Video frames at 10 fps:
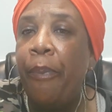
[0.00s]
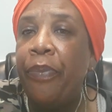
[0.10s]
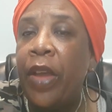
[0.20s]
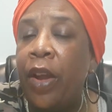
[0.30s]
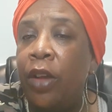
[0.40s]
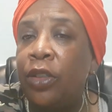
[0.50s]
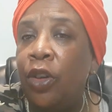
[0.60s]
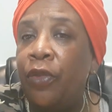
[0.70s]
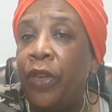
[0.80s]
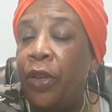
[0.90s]
And also
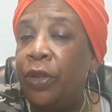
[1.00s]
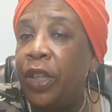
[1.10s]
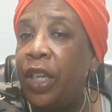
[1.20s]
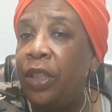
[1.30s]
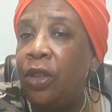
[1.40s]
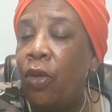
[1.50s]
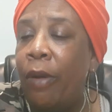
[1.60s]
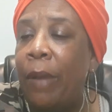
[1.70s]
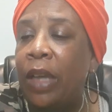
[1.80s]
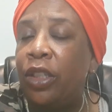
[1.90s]
for those kids going
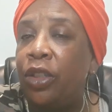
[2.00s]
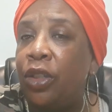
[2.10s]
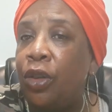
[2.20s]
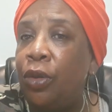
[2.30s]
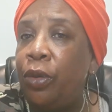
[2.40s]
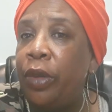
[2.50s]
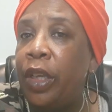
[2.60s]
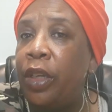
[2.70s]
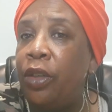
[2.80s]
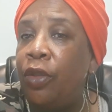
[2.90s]
back to school
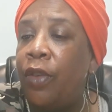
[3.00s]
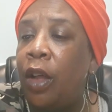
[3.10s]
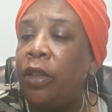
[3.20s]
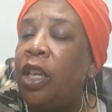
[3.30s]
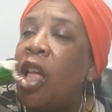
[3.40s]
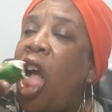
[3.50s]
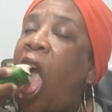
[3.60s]
in Uvalde.